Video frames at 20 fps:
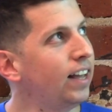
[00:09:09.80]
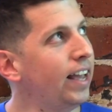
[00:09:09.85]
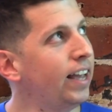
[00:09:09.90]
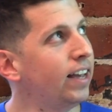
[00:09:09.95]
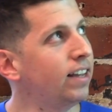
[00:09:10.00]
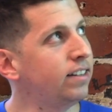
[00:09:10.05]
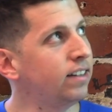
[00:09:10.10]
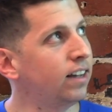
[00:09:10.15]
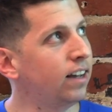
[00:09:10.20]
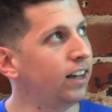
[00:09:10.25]

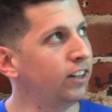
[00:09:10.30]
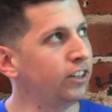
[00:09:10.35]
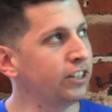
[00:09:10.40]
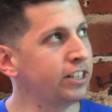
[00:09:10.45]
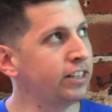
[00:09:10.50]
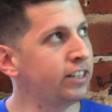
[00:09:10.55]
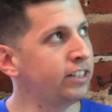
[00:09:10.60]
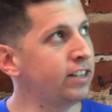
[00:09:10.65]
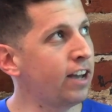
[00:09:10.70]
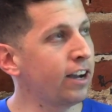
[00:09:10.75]
And I
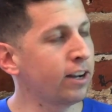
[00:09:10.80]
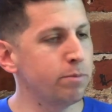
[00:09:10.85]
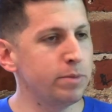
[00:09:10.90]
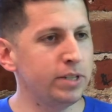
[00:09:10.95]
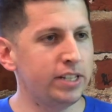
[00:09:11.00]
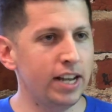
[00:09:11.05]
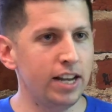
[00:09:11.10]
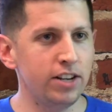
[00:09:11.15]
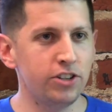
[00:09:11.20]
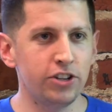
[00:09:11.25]
looked at the
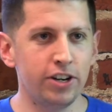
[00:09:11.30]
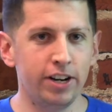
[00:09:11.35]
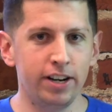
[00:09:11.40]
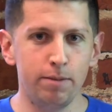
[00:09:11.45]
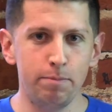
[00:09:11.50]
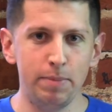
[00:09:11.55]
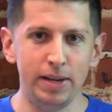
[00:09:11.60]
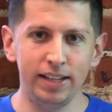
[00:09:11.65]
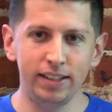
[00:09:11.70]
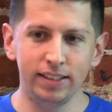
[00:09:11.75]
documentation
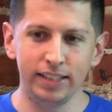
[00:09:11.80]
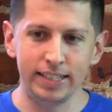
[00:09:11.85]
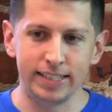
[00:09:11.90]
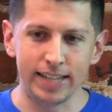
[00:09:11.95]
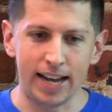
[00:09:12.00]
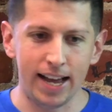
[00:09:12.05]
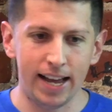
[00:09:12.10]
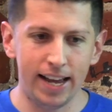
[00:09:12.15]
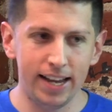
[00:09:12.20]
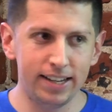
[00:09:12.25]
and immediately
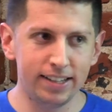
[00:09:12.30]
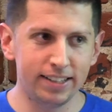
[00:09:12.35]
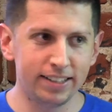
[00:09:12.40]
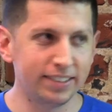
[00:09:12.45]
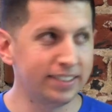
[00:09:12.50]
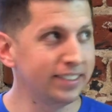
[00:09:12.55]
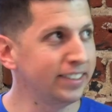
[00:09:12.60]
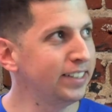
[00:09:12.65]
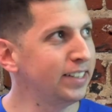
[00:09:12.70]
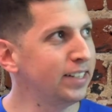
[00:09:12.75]
died.
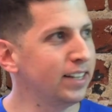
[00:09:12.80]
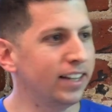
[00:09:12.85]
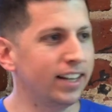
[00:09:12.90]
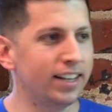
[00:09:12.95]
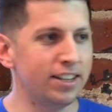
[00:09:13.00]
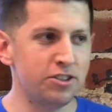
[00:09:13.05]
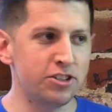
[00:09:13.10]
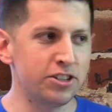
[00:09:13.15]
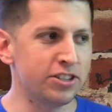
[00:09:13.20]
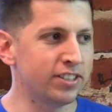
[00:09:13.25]

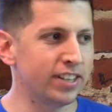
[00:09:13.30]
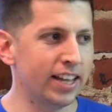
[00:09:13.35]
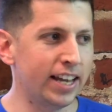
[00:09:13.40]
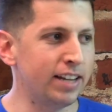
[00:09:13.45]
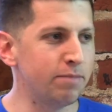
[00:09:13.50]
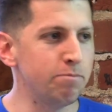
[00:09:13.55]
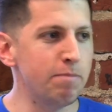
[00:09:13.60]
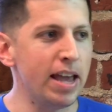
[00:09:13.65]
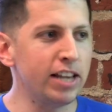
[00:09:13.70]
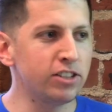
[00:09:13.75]
It just
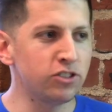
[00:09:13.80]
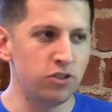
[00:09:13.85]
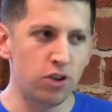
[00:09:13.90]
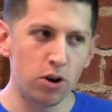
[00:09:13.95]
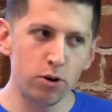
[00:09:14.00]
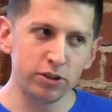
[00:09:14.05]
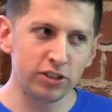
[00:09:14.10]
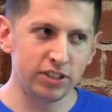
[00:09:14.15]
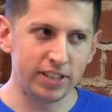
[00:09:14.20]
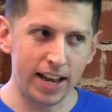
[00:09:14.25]
like makes
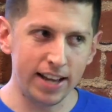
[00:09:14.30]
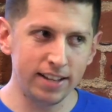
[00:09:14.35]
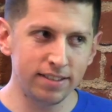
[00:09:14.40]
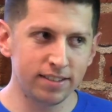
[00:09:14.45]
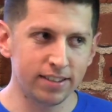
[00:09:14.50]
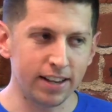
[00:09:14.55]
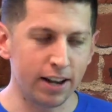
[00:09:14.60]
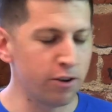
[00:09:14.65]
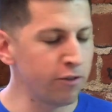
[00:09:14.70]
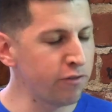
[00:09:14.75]
no
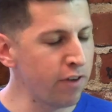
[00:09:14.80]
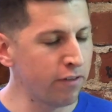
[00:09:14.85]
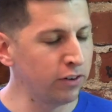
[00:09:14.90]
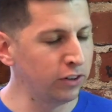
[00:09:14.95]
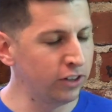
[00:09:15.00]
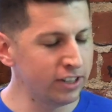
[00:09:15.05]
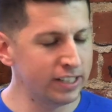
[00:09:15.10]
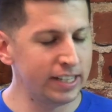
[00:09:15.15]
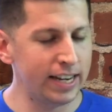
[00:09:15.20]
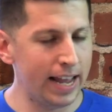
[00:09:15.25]
sense. I don't know if you
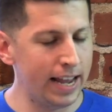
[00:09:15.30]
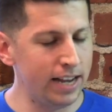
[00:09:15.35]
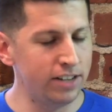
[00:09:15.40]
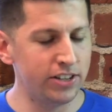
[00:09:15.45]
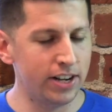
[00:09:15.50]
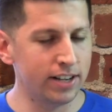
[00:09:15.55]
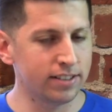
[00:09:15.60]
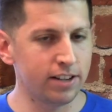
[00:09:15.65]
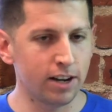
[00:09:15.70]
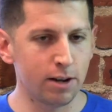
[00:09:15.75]
ever looked at
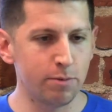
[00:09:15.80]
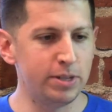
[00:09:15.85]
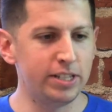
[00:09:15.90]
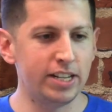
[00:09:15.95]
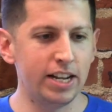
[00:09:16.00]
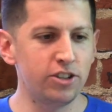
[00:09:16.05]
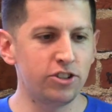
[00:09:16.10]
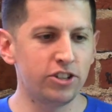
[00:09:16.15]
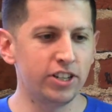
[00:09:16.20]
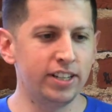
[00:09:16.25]
AJAX
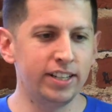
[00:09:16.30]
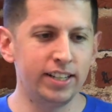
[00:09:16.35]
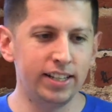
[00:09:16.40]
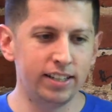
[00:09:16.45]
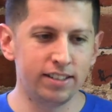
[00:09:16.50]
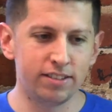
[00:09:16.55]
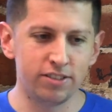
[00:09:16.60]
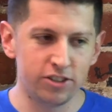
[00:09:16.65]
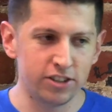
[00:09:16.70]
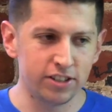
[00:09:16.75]
documentation.
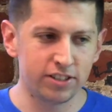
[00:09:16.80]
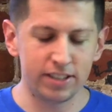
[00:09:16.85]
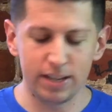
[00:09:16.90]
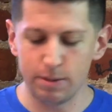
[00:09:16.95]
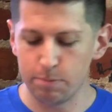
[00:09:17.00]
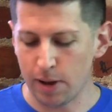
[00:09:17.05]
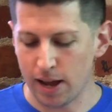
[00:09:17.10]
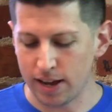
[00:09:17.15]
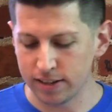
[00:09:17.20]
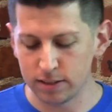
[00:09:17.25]
It's just
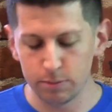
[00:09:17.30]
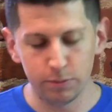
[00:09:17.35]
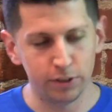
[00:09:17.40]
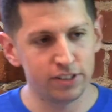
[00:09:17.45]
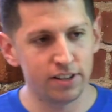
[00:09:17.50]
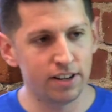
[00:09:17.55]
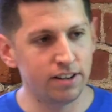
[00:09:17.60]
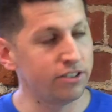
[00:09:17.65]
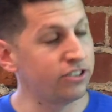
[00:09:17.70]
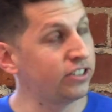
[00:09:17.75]

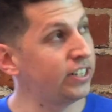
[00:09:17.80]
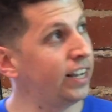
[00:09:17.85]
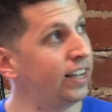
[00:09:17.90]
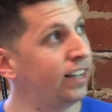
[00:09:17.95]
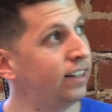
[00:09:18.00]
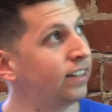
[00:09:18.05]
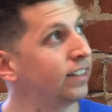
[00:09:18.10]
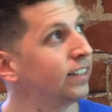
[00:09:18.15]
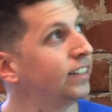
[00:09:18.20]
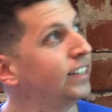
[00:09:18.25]
impossible to
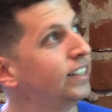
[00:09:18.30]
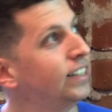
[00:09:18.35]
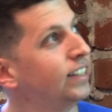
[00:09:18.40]
understand.